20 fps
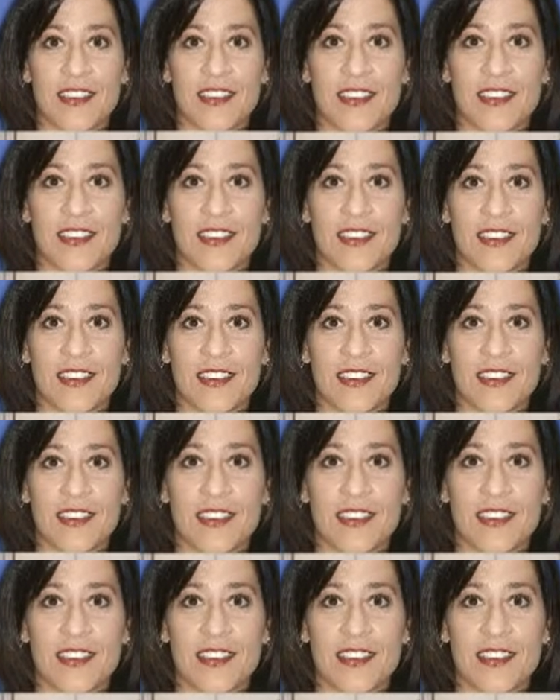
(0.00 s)

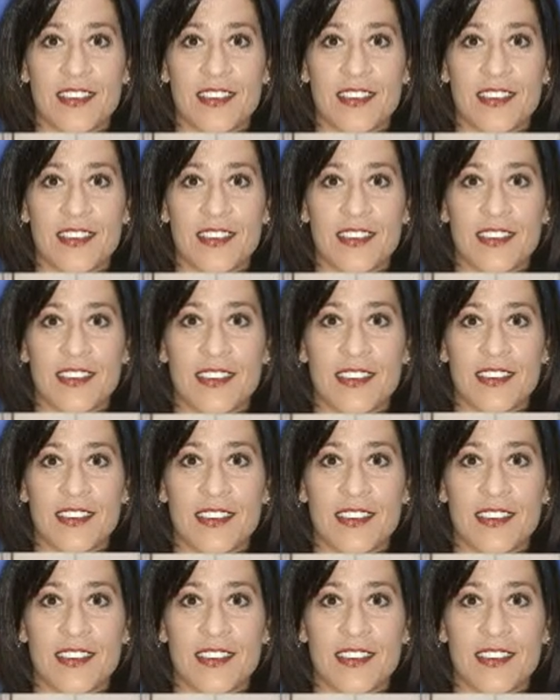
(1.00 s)
[no speech]